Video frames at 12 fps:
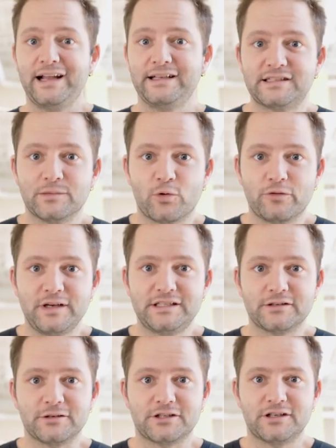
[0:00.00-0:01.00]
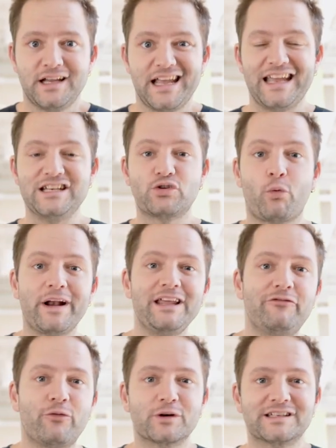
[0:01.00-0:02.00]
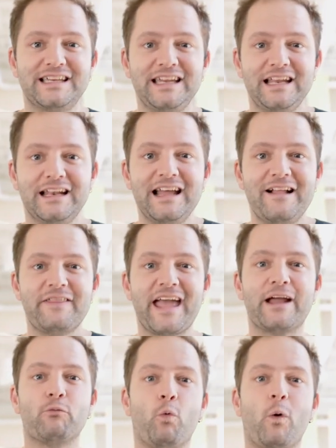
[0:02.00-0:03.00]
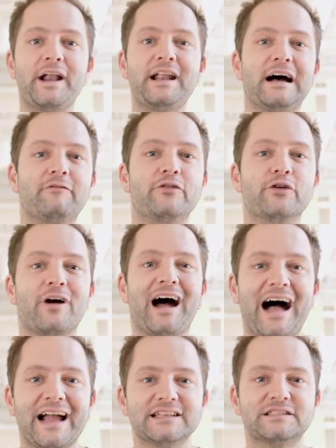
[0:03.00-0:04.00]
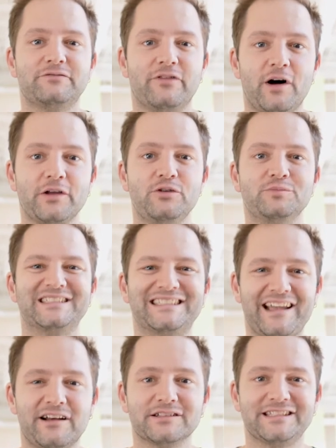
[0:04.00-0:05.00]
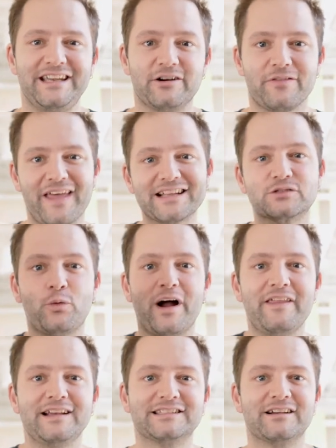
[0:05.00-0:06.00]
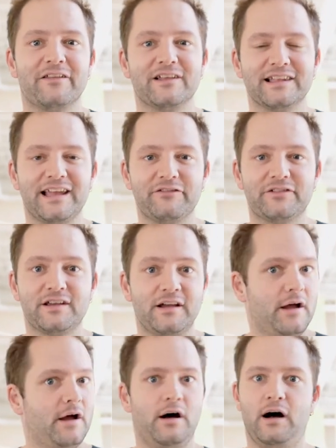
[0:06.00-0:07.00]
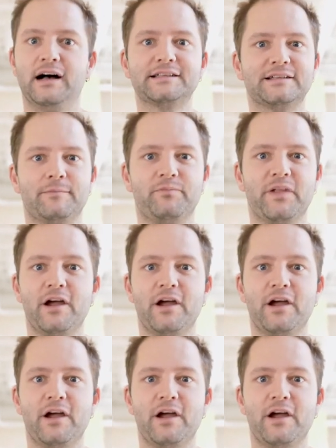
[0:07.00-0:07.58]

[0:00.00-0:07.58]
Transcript: I did some more research. In 2014, they had one of their highest volume sales year. That's why they saw the lift. Awesome.